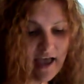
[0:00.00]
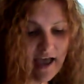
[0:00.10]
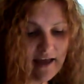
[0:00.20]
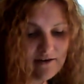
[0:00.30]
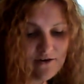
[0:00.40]

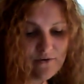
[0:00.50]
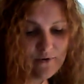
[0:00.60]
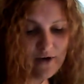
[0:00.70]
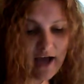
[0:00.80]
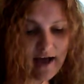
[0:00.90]
And you
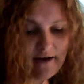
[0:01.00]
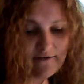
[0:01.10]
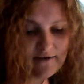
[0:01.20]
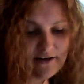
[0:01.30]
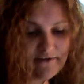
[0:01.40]
will have
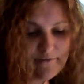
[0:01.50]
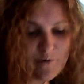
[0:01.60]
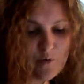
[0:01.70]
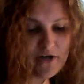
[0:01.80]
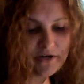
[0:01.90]
enough
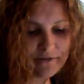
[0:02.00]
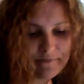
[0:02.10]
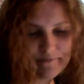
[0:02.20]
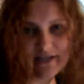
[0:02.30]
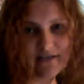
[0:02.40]
momentum
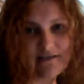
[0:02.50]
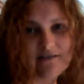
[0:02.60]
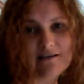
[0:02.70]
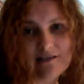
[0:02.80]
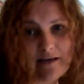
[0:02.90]

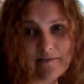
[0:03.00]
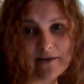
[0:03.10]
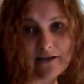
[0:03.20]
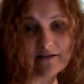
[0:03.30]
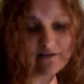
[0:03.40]
to climb the
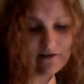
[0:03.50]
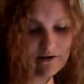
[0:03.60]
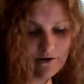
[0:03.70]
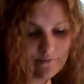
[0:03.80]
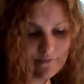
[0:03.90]
next
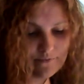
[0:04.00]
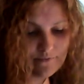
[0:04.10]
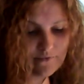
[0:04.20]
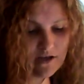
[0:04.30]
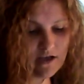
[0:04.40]
hill.
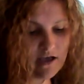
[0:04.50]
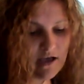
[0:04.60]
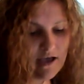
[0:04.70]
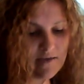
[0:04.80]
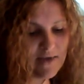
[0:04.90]

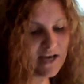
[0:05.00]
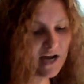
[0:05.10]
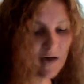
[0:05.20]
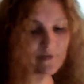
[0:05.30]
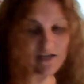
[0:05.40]
It may
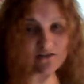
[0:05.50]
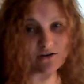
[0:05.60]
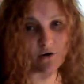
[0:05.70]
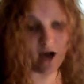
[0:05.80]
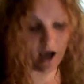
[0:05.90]
not be
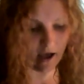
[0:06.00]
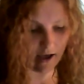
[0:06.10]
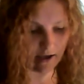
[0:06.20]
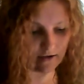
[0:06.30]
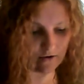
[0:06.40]
so high,
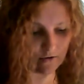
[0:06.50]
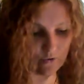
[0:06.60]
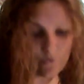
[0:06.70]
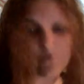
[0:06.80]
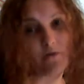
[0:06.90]

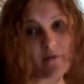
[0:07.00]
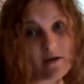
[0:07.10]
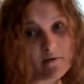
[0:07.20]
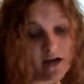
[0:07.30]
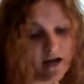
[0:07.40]
or it may
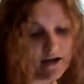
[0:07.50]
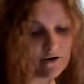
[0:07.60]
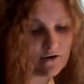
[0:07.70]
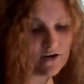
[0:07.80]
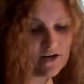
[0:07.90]
be higher.